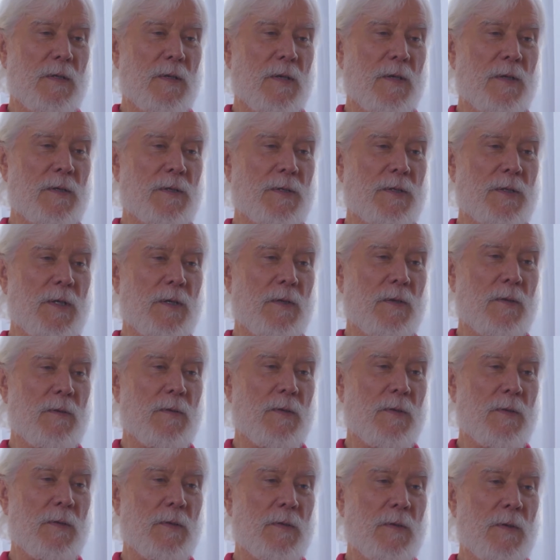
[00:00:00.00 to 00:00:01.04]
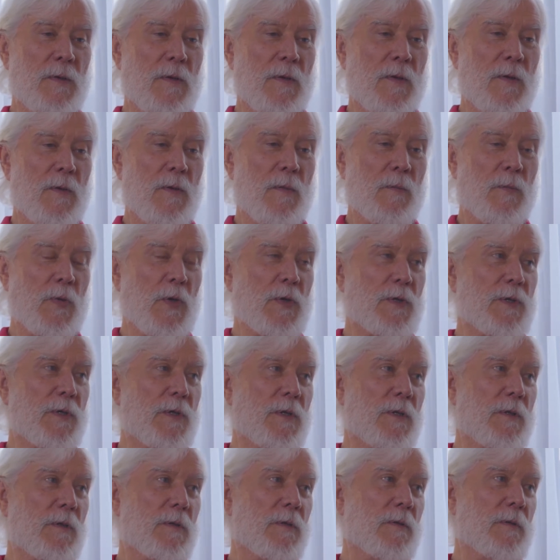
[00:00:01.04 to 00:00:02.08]
also
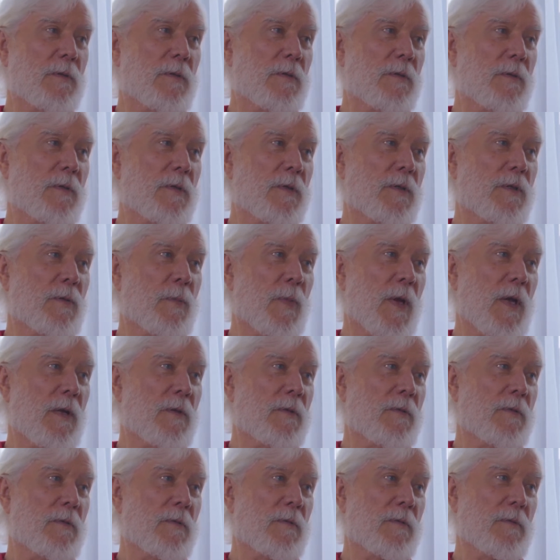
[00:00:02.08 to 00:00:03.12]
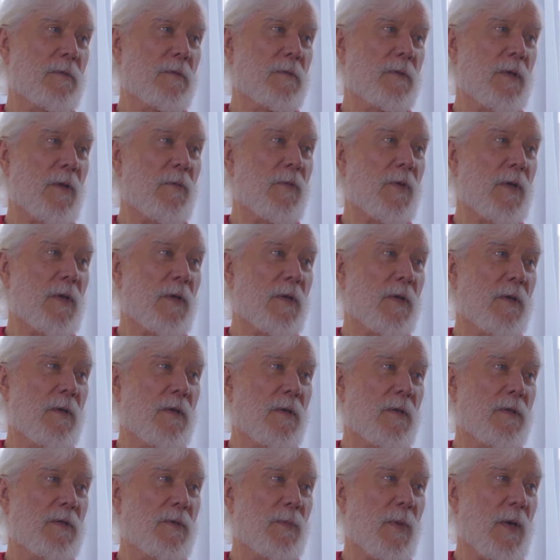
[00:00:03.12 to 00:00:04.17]
personal. It's about living.
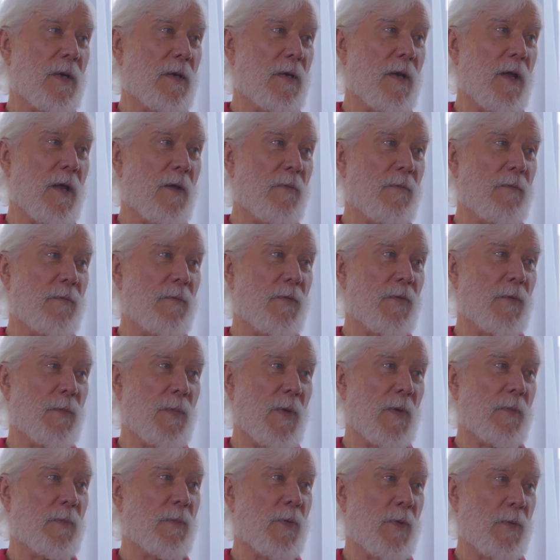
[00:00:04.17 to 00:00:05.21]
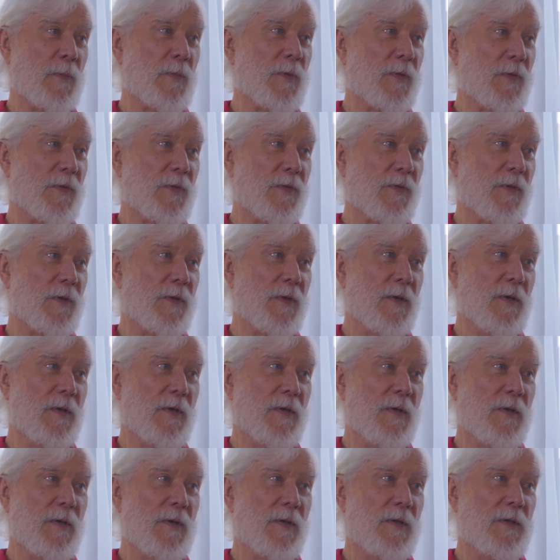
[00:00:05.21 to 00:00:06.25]
It's about life. It's about purpose.
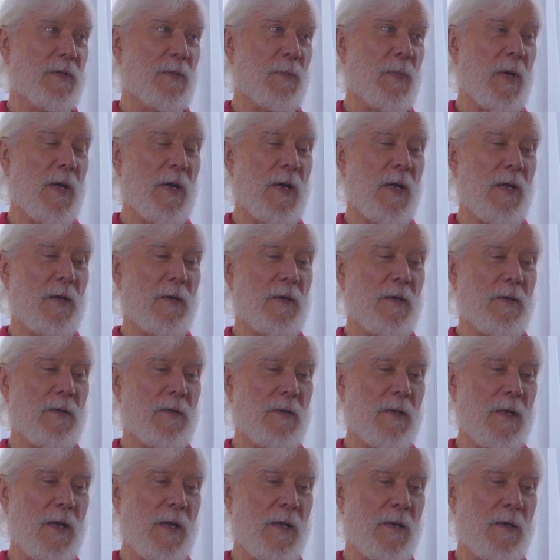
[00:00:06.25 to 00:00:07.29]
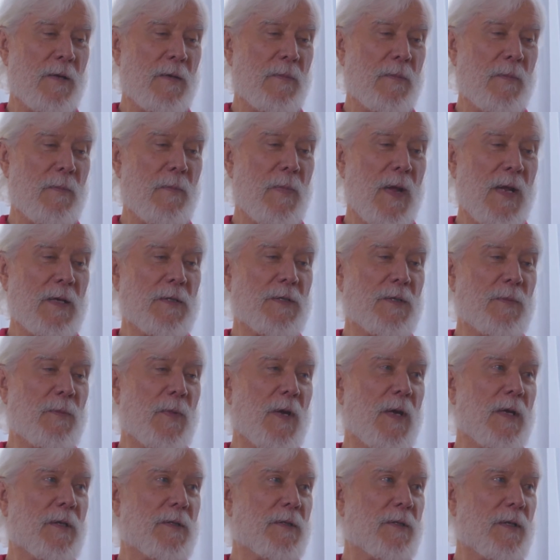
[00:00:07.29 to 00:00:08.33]
It's about how to
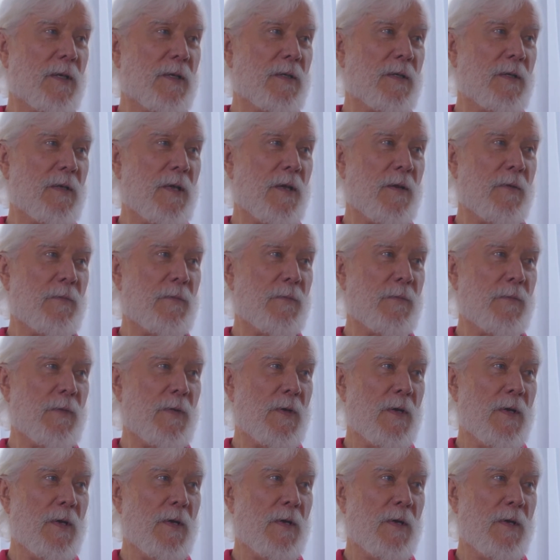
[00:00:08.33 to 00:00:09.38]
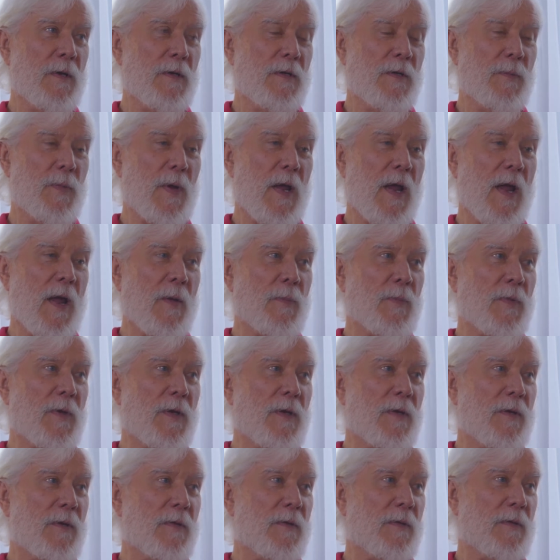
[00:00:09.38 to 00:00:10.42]
maximize that life to be
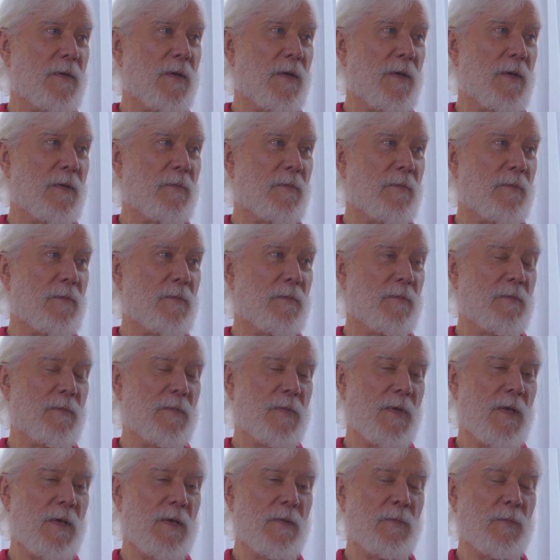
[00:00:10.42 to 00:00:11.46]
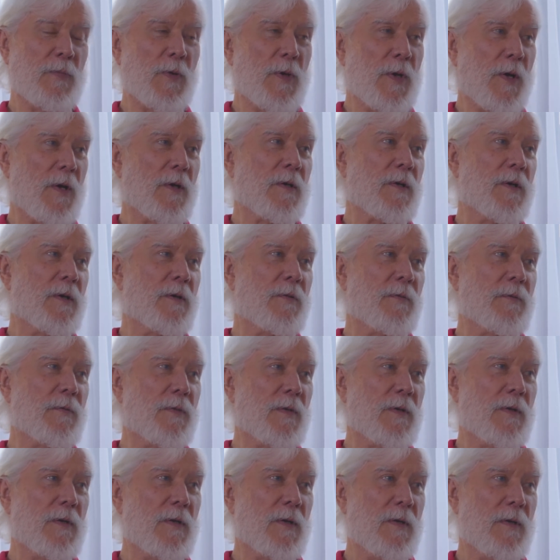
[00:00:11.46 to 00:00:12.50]
happy and productive
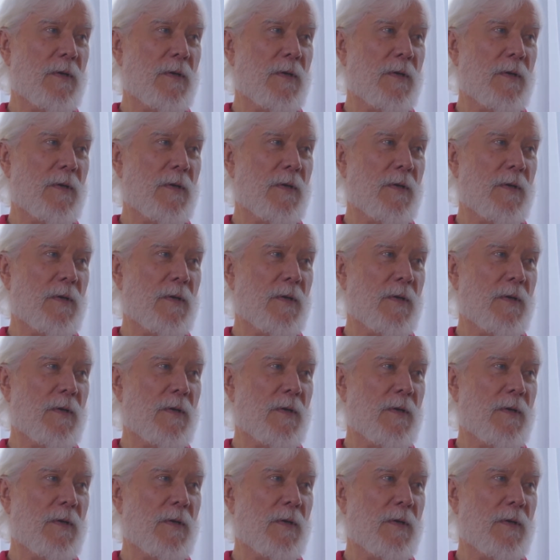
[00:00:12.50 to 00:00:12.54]
and